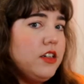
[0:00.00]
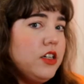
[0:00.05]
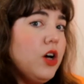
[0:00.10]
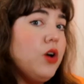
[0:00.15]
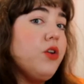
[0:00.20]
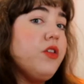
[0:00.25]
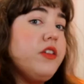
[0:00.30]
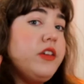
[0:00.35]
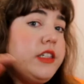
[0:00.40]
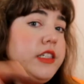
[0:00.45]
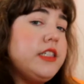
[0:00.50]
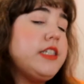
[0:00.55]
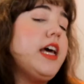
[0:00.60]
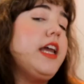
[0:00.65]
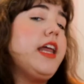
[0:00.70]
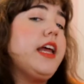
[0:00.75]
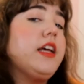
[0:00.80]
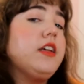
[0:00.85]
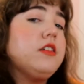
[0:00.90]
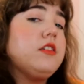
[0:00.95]
go to these
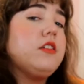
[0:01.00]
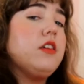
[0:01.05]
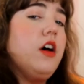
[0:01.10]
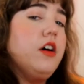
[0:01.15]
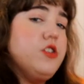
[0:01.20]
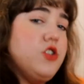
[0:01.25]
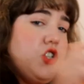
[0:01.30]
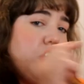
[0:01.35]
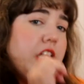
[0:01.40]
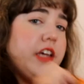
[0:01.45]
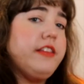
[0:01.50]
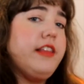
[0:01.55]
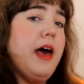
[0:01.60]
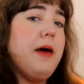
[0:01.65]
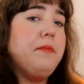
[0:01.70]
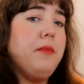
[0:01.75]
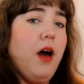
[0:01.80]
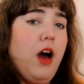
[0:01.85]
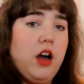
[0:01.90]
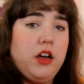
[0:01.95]
settings, uncheck
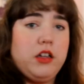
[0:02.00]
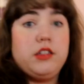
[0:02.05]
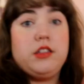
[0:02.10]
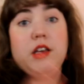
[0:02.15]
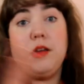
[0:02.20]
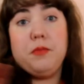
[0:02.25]
that box,